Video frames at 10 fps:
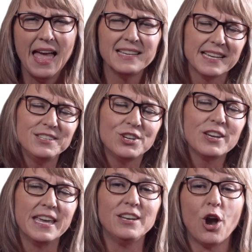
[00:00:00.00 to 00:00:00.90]
As I
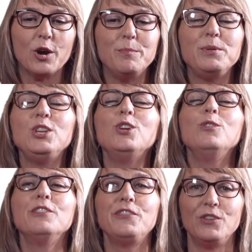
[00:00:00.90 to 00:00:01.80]
took in our
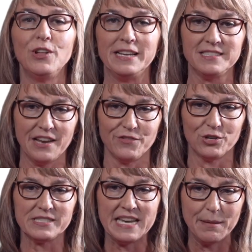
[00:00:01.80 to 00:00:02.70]
beautiful and
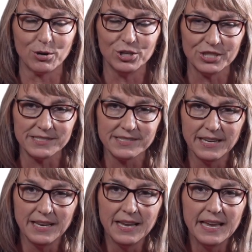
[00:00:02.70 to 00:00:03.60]
diverse neighborhoods,
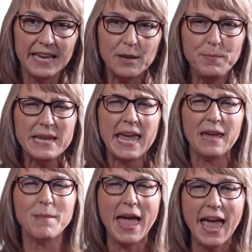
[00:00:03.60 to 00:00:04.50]
it
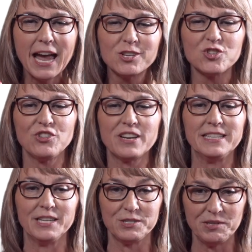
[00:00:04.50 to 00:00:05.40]
became extra
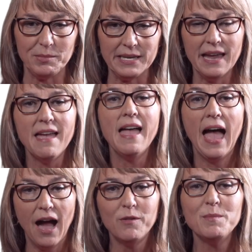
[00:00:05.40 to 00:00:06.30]
clear to me
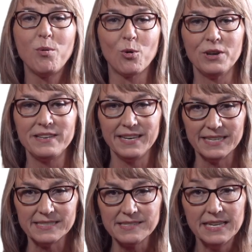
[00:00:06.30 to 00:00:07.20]
how important it
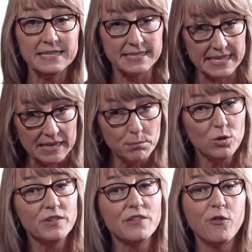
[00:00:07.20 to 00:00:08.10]
is to keep
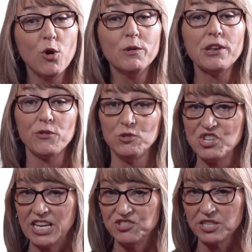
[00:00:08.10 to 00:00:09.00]
moving forward through
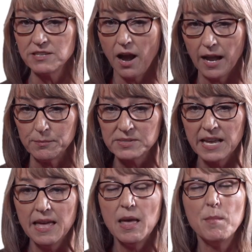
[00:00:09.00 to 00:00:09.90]
changing times,
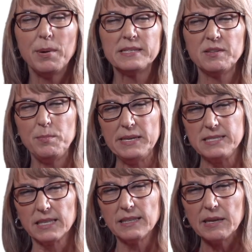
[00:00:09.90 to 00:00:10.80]
but to be
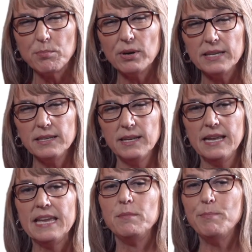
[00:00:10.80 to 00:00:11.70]
deliberate
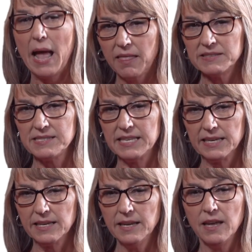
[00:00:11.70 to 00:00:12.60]
in
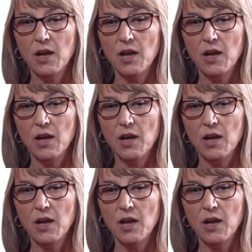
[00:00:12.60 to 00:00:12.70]
balancing